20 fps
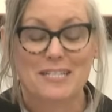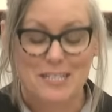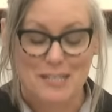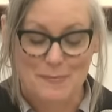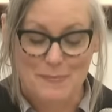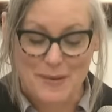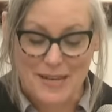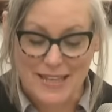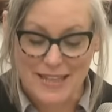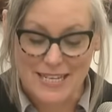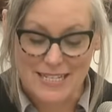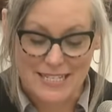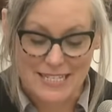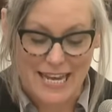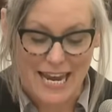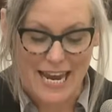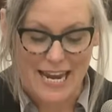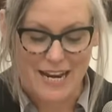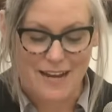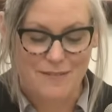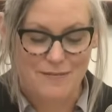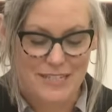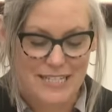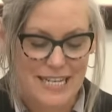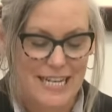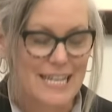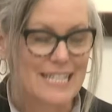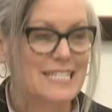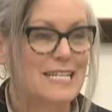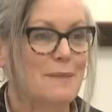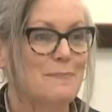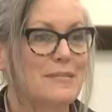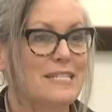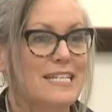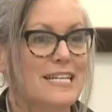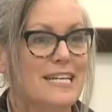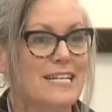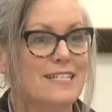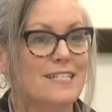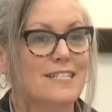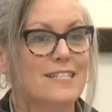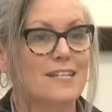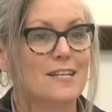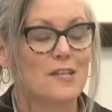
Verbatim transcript: to be the site of T S M C's